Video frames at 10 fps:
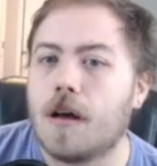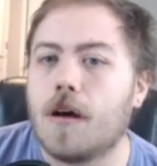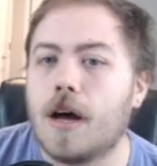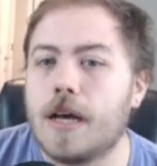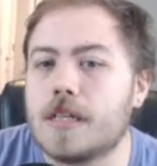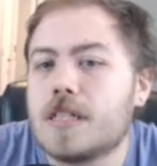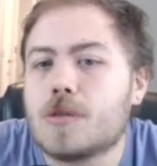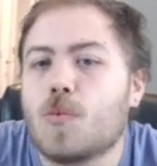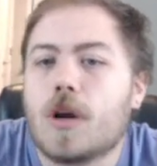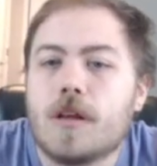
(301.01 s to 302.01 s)
It's just
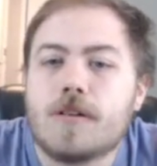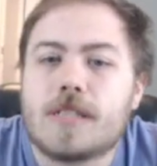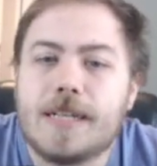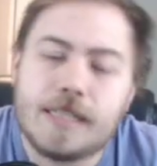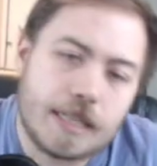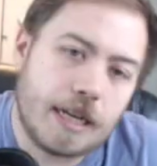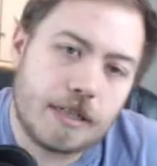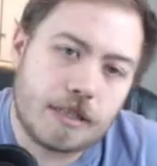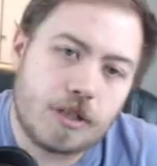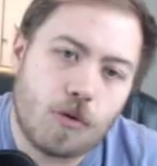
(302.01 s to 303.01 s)
one of those things
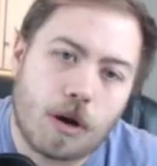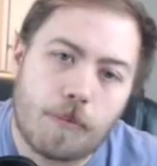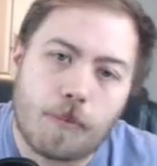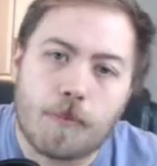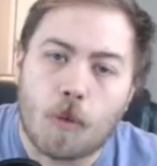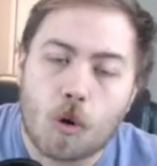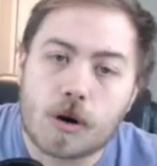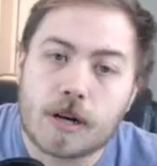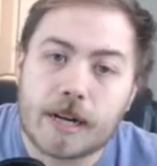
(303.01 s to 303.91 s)
as, do you want more